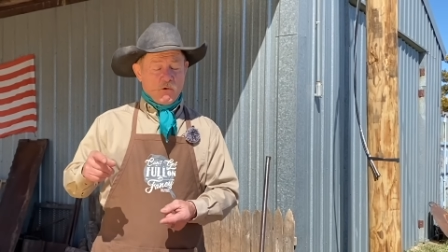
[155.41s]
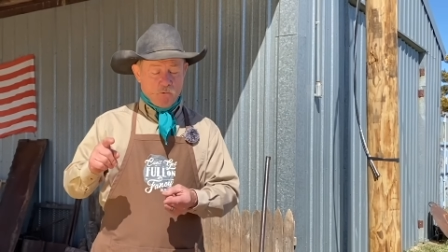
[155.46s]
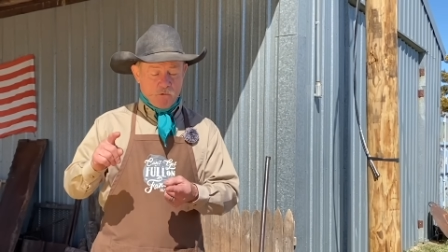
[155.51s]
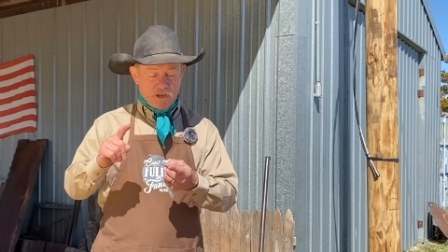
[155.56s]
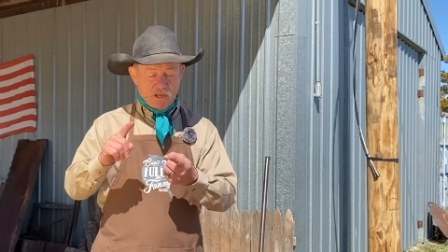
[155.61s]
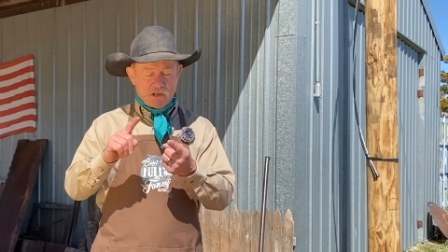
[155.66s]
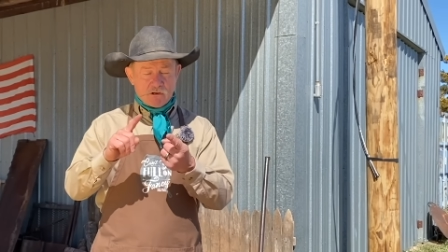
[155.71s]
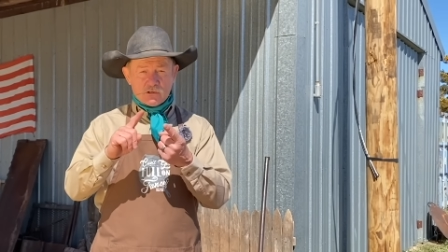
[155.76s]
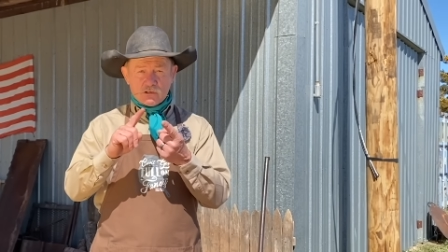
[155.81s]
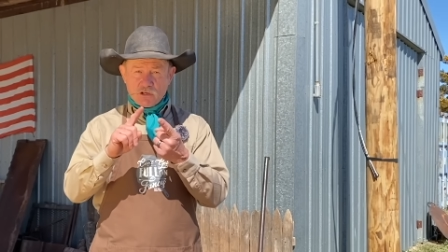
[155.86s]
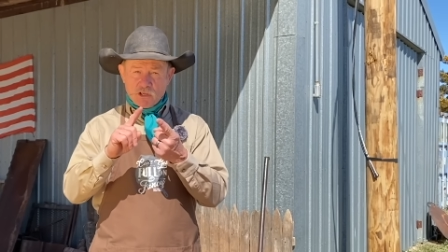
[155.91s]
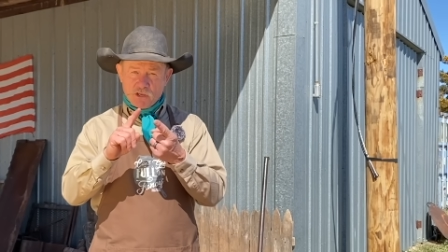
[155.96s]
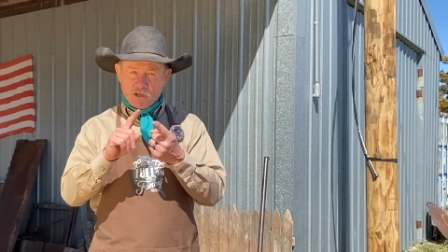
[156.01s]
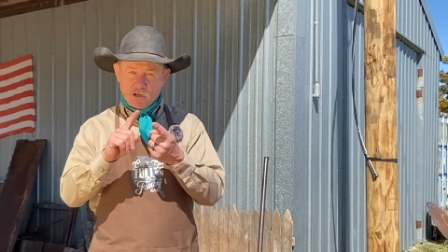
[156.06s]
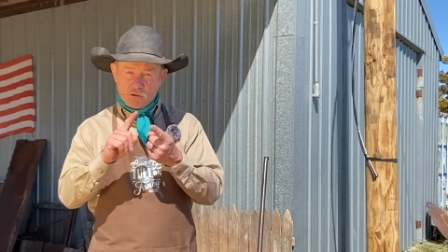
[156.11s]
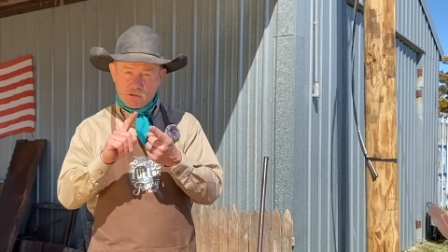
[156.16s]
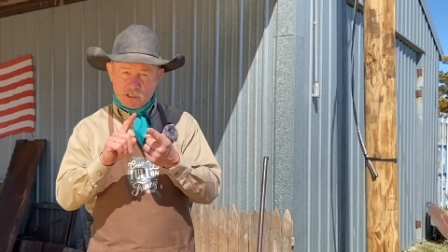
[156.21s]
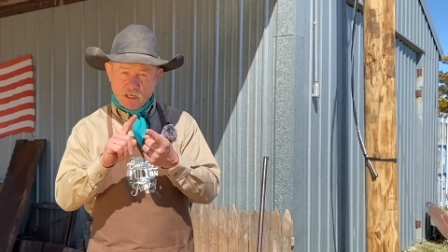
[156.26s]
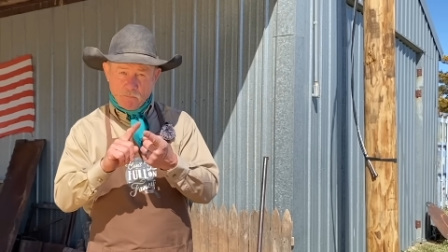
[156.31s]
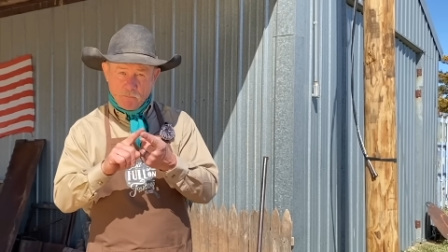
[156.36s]
We used to
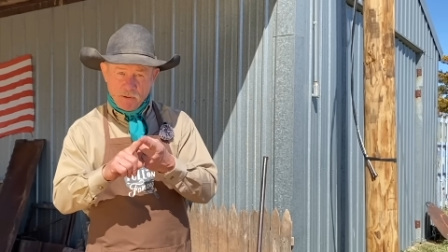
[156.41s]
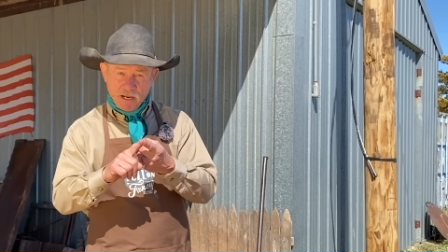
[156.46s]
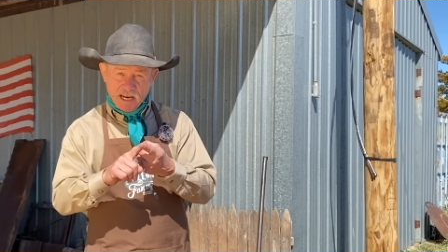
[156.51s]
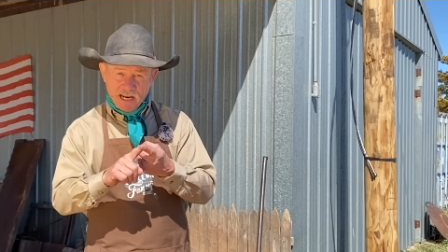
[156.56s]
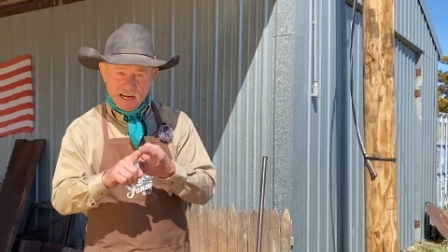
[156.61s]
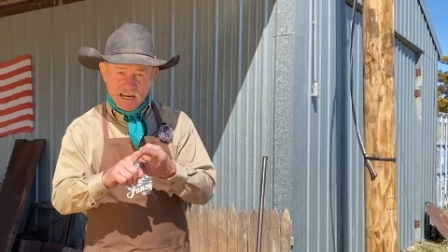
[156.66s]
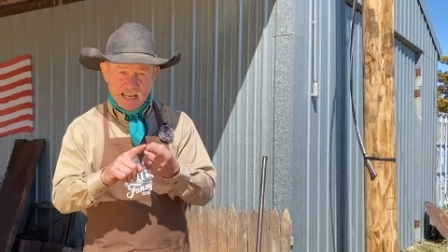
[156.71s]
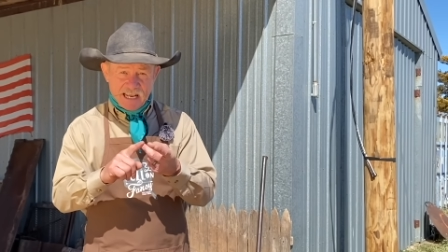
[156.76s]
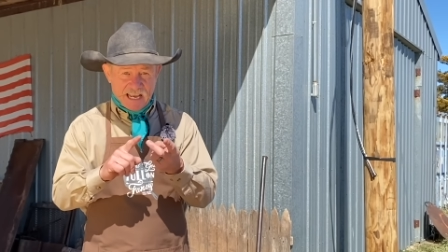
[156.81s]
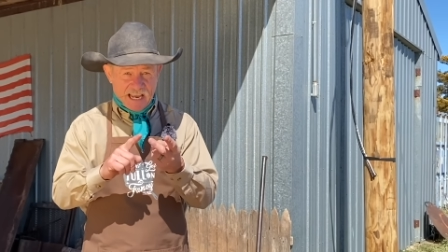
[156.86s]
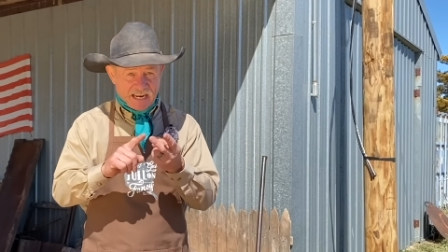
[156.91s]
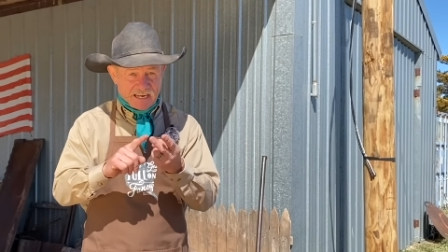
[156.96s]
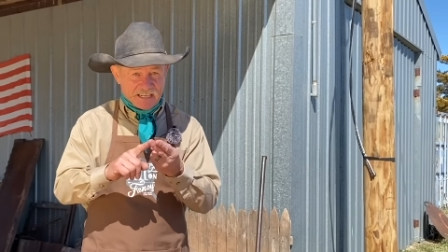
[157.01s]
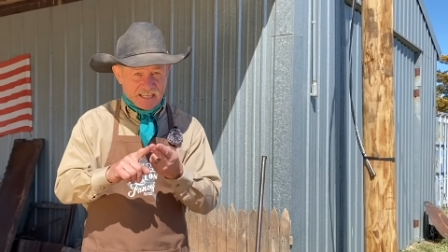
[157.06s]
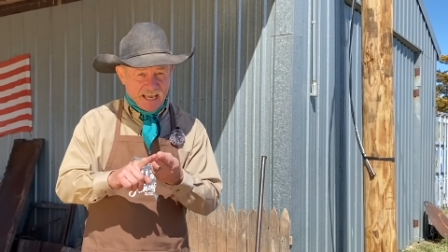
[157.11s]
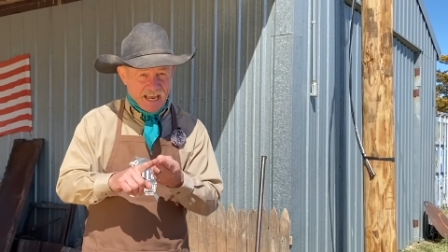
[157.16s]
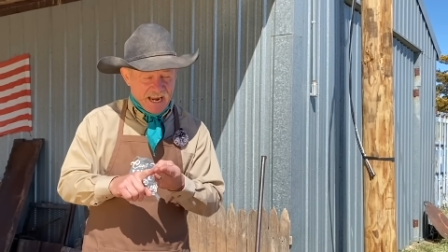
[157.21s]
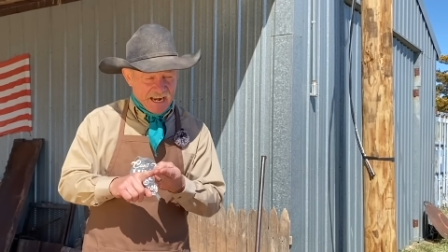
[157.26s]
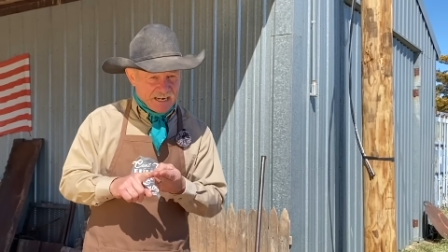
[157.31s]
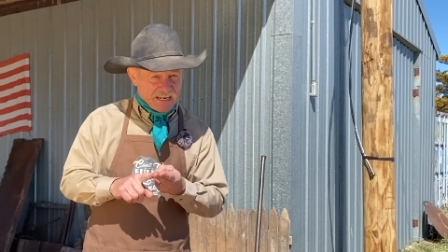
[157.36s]
use the pickling and
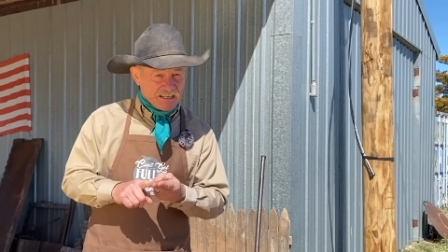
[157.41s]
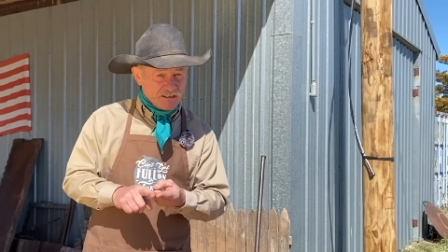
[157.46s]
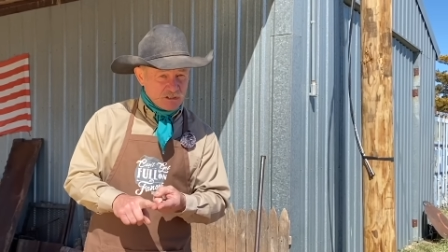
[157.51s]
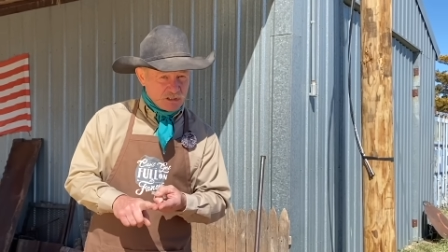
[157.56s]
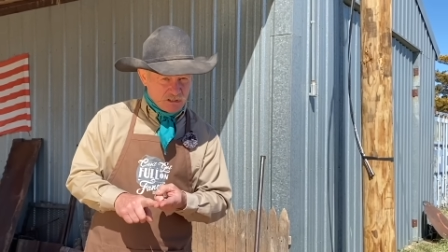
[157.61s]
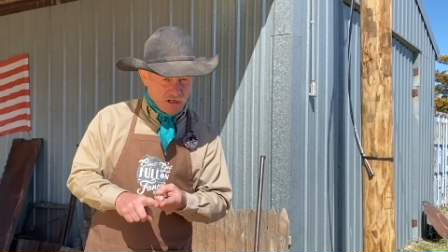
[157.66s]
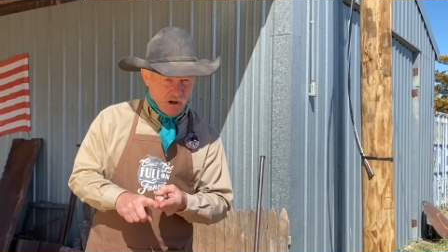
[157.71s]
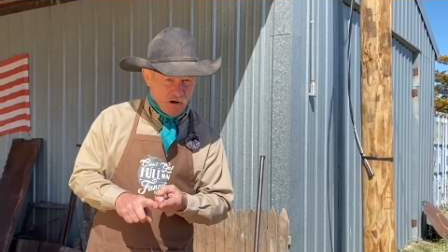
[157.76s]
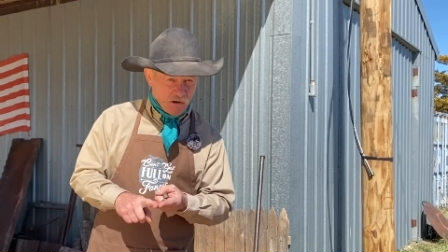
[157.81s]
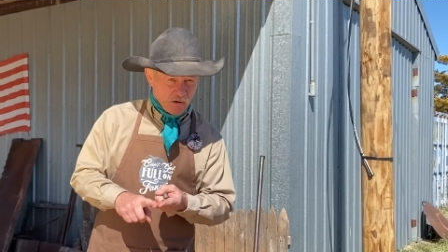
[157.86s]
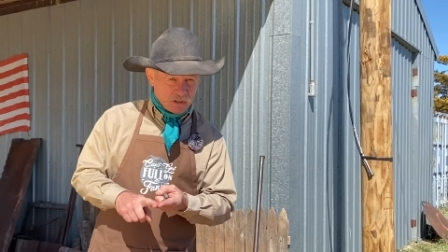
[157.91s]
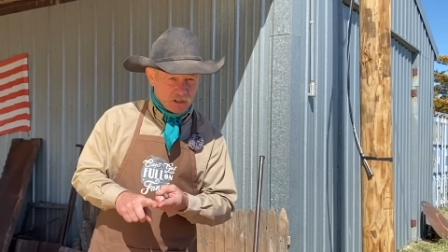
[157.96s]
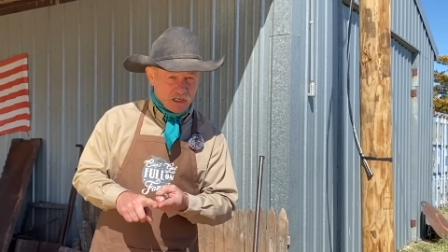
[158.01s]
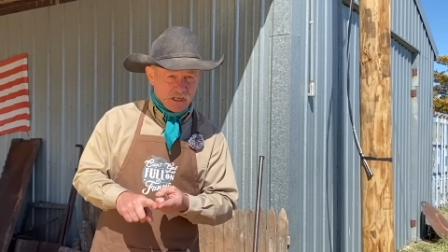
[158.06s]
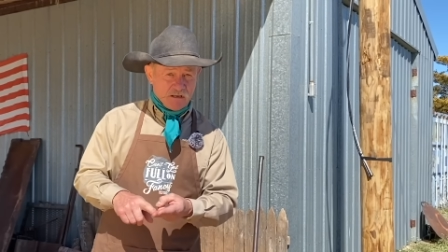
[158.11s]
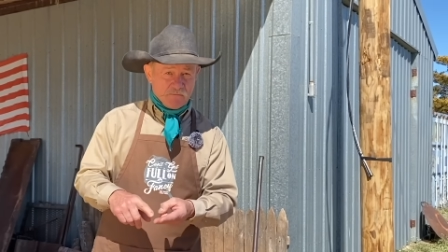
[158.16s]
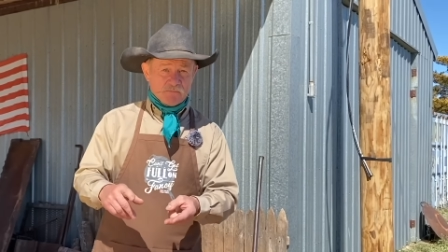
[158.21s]
canning salt